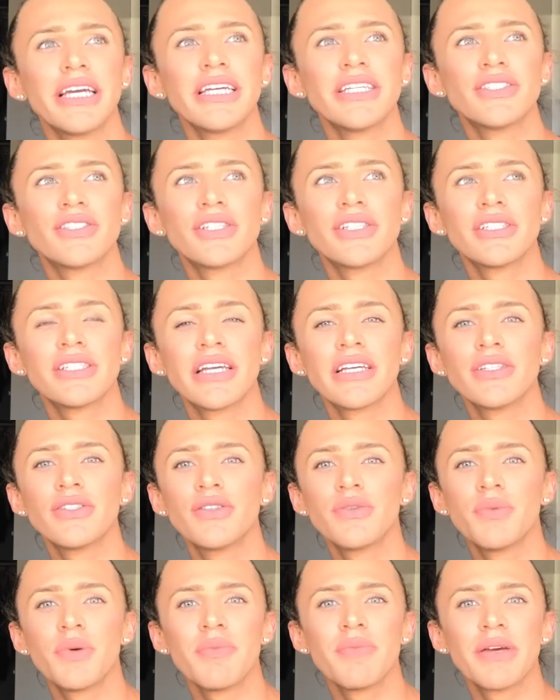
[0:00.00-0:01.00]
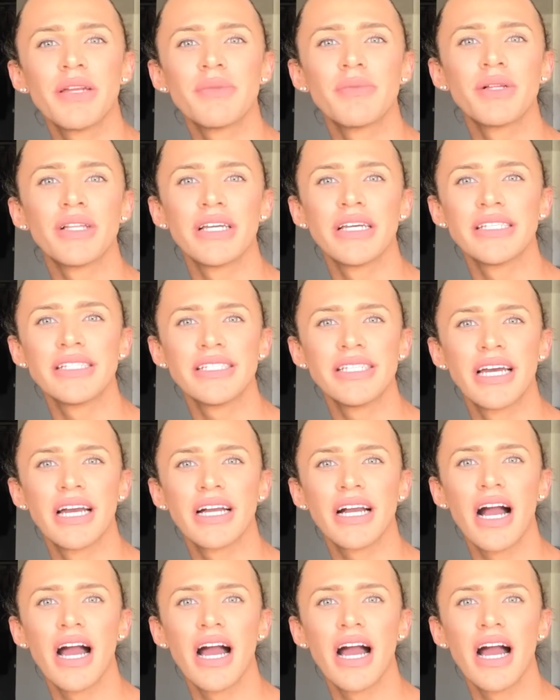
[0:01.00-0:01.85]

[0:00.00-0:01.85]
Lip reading: is just like super minimalistic.